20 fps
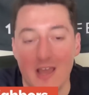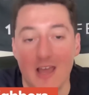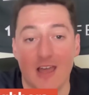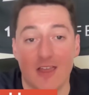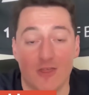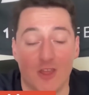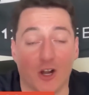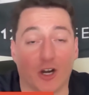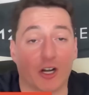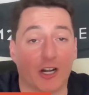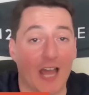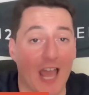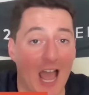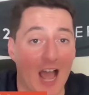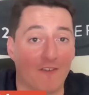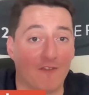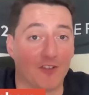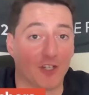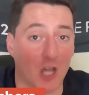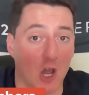They're going to
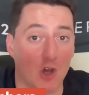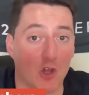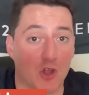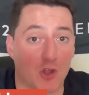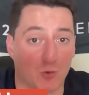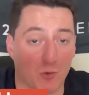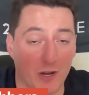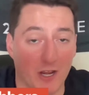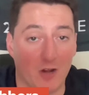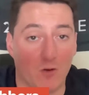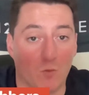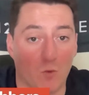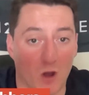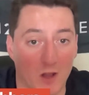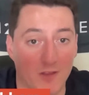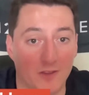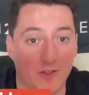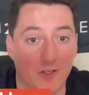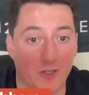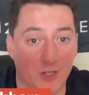have to go
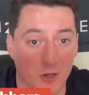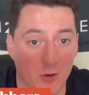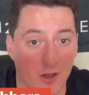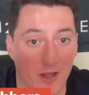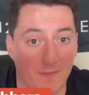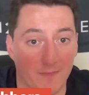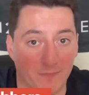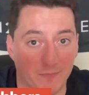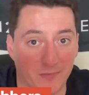3-1 to do it.